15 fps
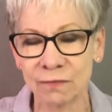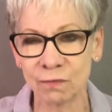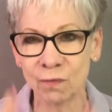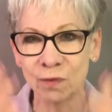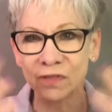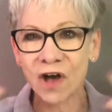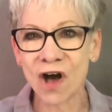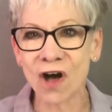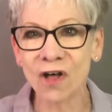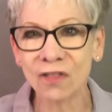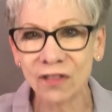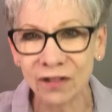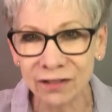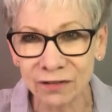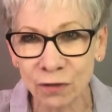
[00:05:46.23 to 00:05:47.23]
with all
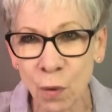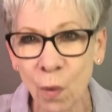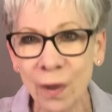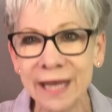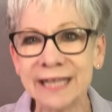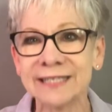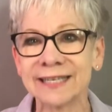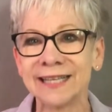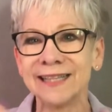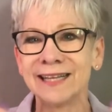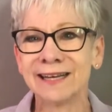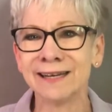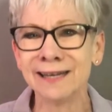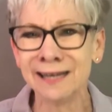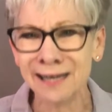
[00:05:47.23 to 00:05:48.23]
the noise and
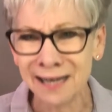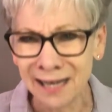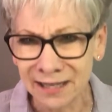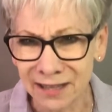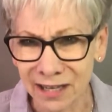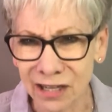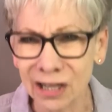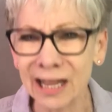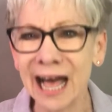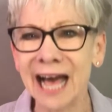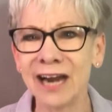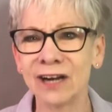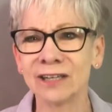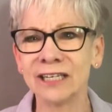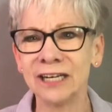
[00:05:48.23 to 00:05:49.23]
the
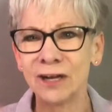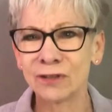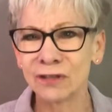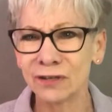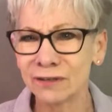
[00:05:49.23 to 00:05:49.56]
clatter, you know,